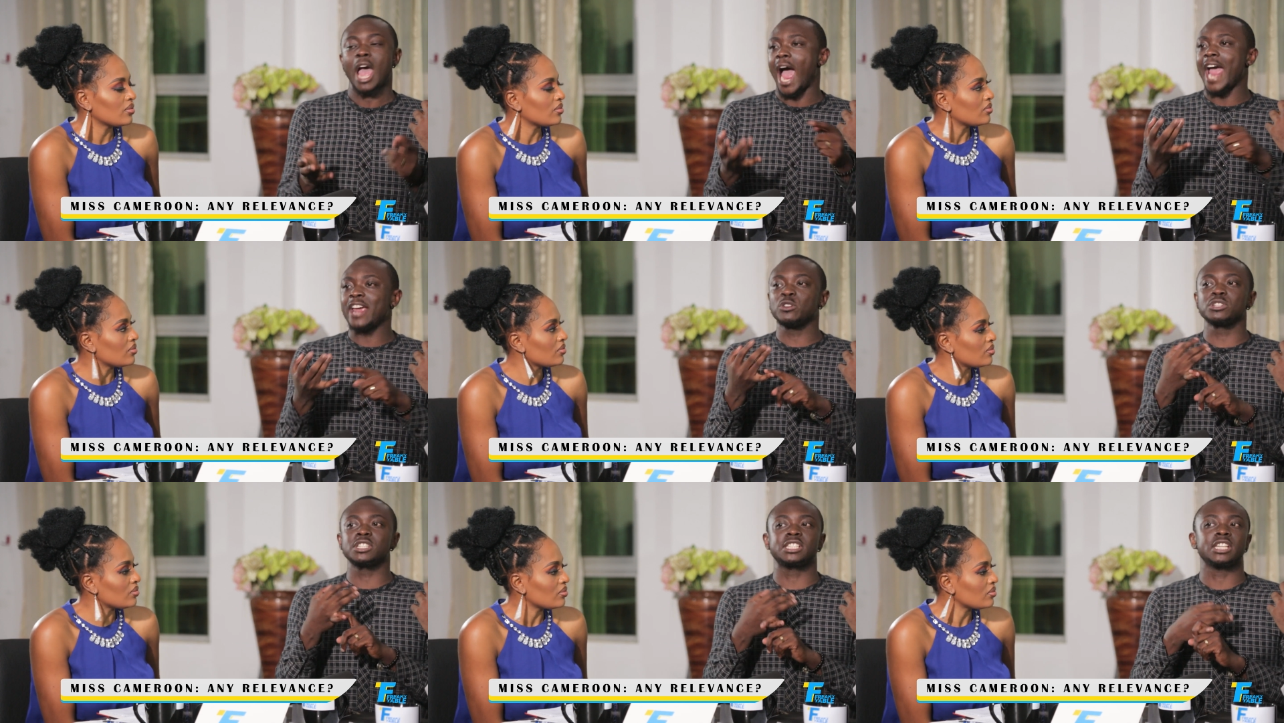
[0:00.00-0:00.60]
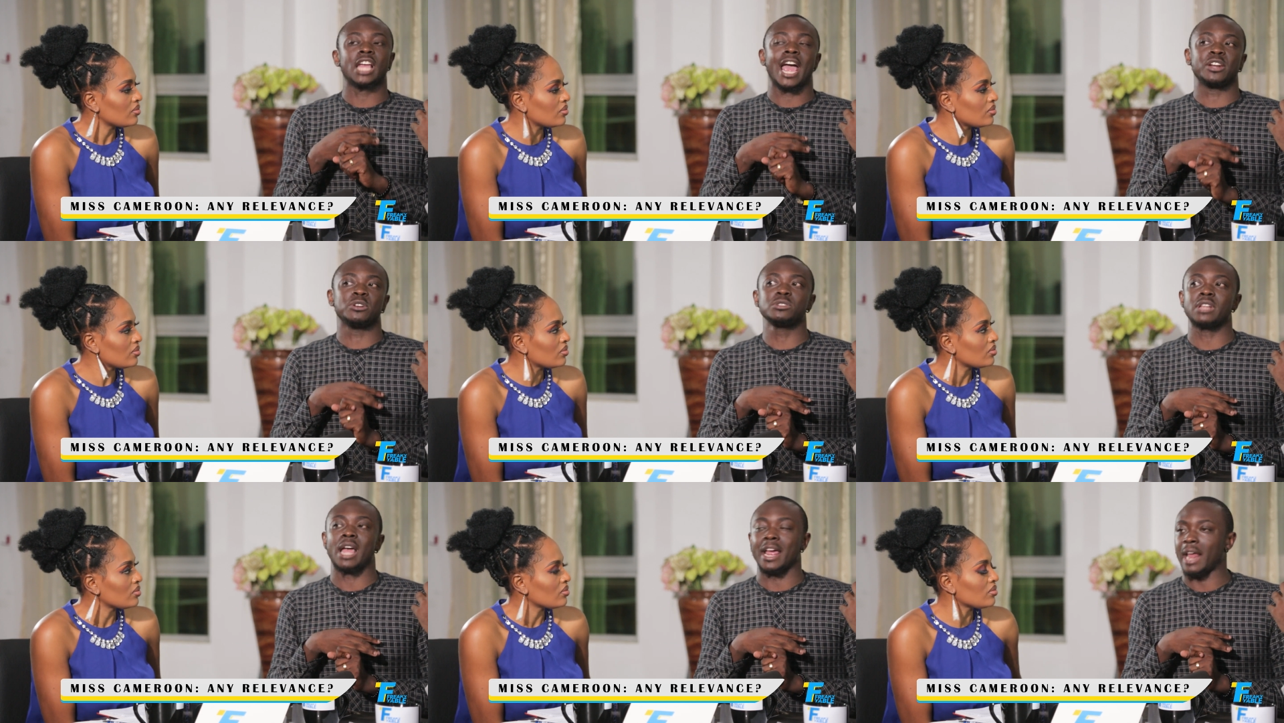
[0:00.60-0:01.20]
Speaker 1: I don't see. I
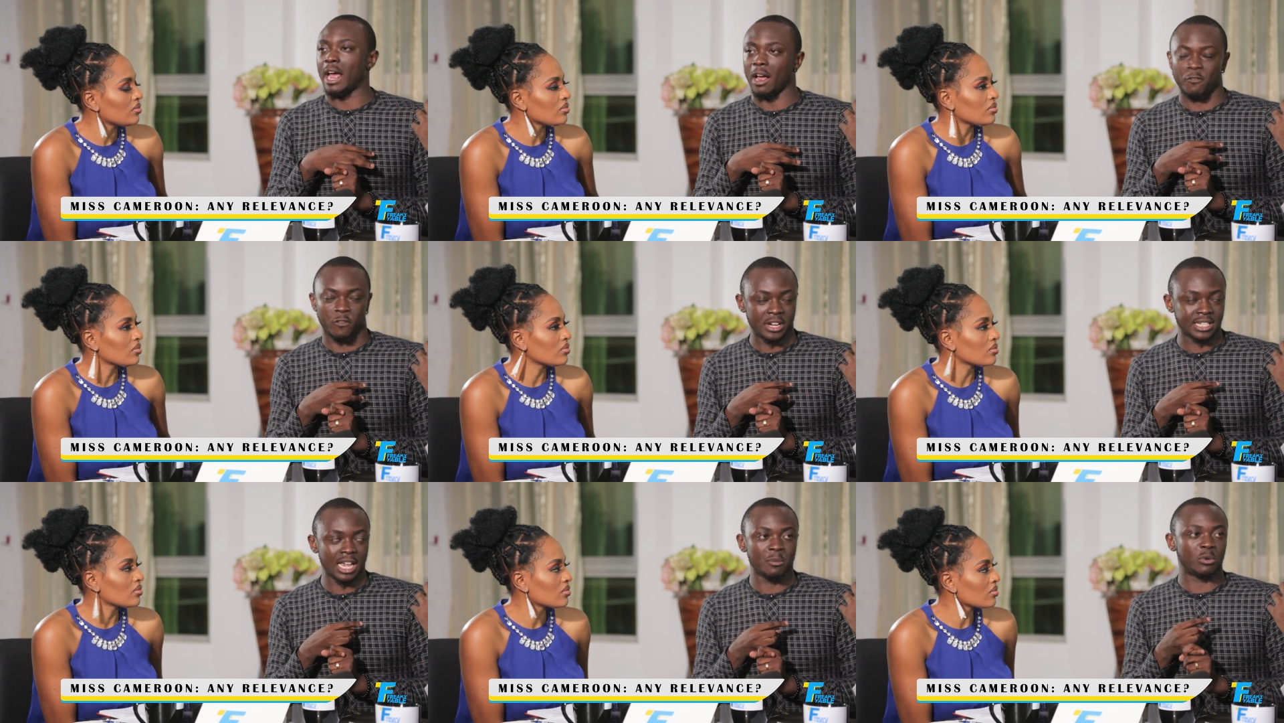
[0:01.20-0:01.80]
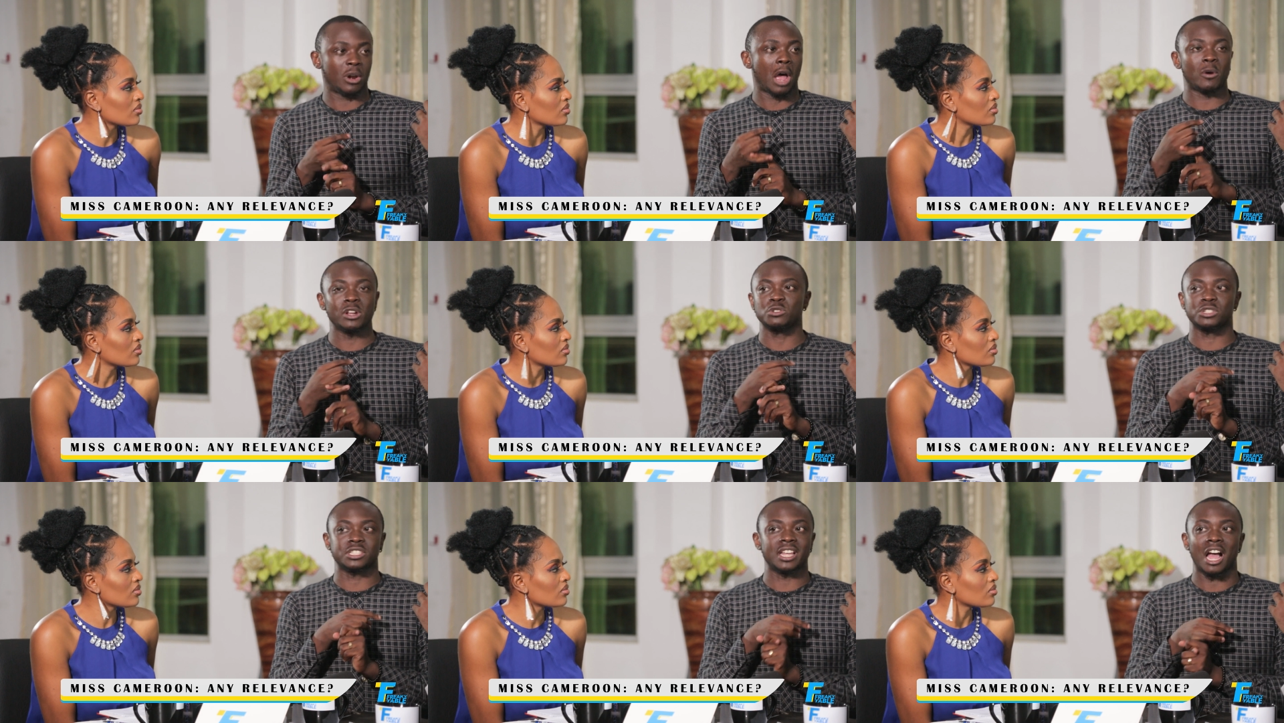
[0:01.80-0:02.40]
don't. I, I, for example, I
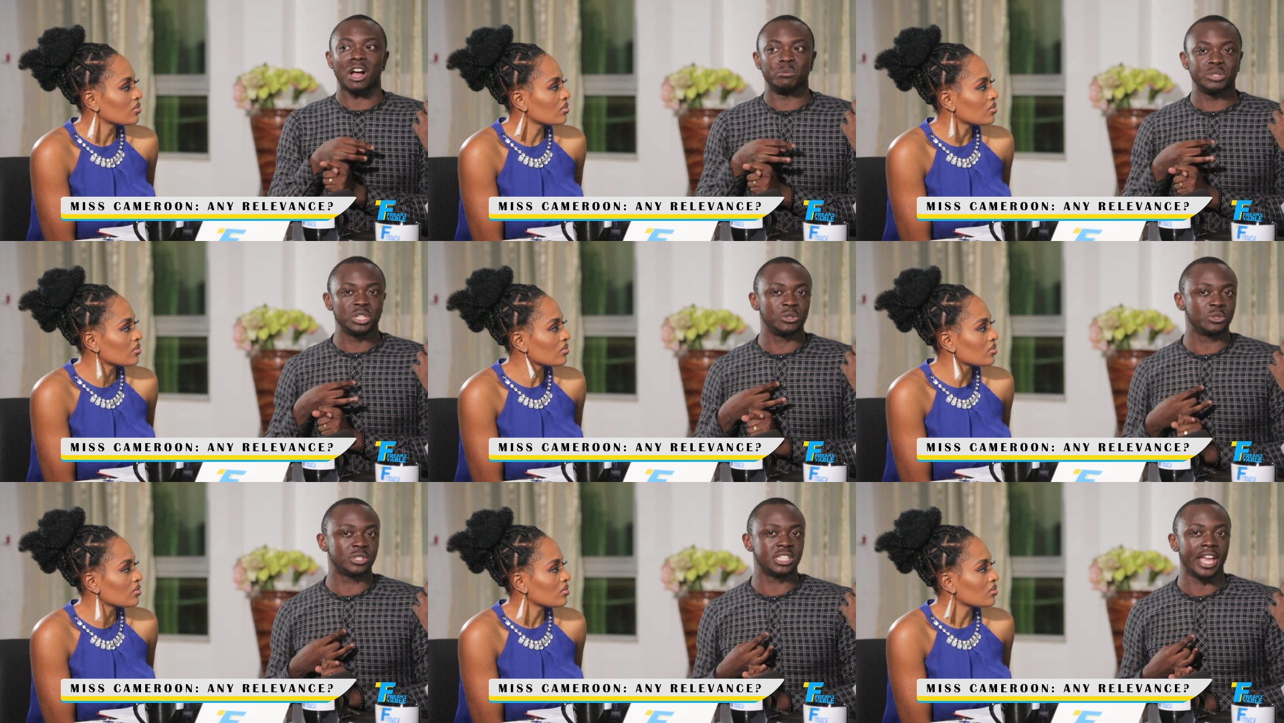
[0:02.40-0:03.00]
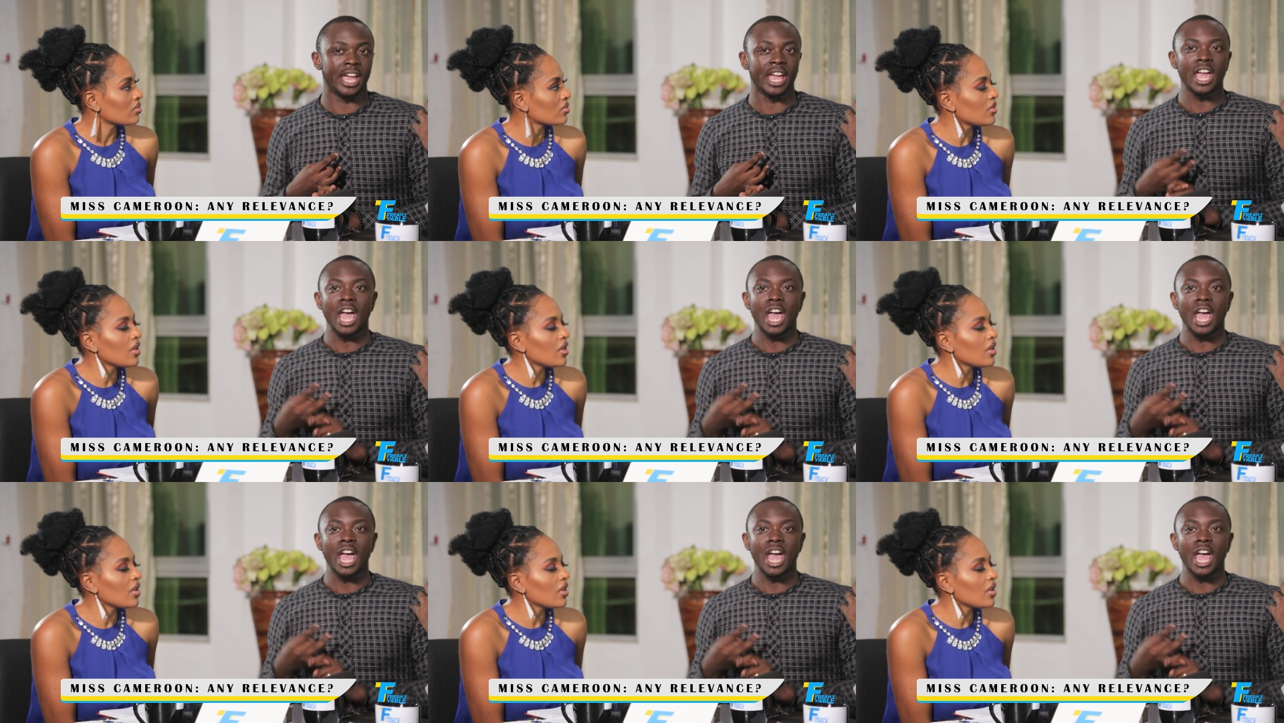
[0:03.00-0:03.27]
want to see albinos there.